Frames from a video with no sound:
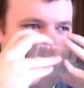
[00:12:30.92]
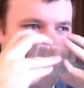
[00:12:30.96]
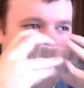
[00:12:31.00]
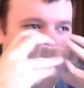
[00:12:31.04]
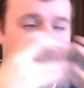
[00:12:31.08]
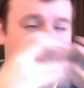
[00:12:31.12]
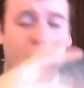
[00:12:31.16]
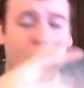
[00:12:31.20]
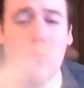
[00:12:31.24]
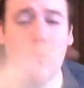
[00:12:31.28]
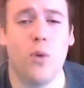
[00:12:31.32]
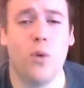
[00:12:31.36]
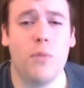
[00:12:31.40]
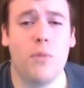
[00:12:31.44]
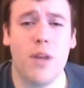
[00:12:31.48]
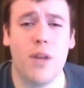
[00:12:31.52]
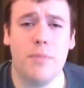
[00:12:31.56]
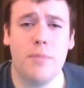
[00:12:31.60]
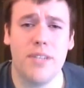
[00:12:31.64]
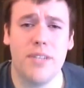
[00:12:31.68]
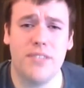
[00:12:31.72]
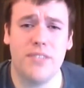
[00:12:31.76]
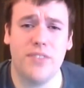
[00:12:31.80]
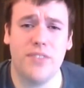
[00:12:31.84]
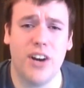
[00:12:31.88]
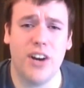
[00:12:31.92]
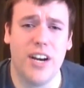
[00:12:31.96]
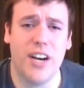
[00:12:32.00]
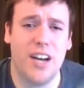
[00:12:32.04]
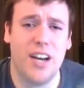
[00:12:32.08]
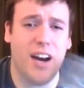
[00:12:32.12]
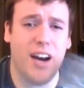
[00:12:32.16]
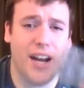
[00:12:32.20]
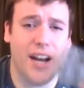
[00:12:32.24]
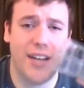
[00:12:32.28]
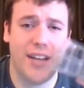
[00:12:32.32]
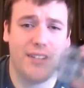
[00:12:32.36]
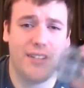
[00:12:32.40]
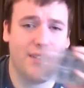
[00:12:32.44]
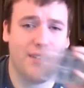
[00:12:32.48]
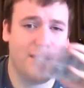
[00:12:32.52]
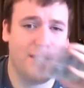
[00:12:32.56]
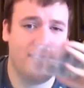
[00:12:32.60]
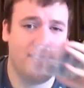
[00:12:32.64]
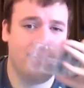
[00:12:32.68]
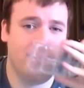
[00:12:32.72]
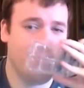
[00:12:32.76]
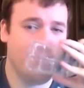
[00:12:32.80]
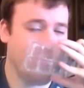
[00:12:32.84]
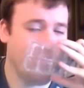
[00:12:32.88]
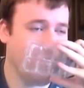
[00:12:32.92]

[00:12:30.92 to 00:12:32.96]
But warmed up it's very nice.